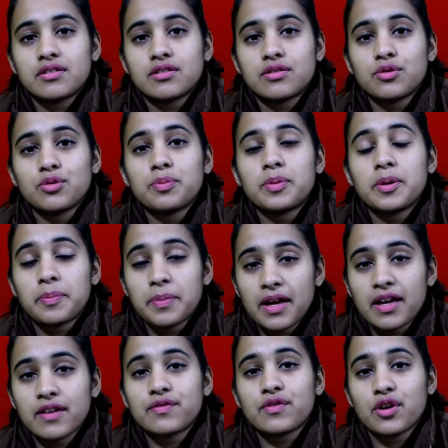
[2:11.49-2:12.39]
to
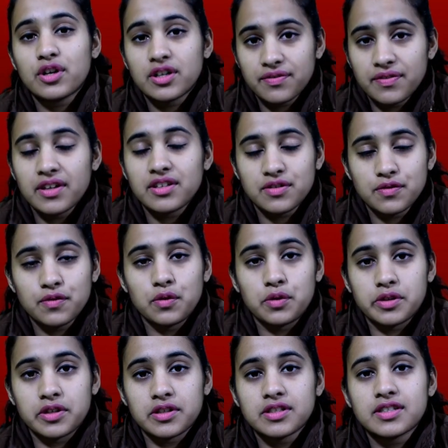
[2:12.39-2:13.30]
prepare for Defence
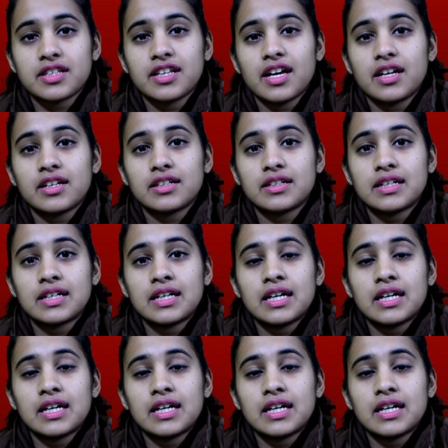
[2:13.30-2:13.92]
Forces, then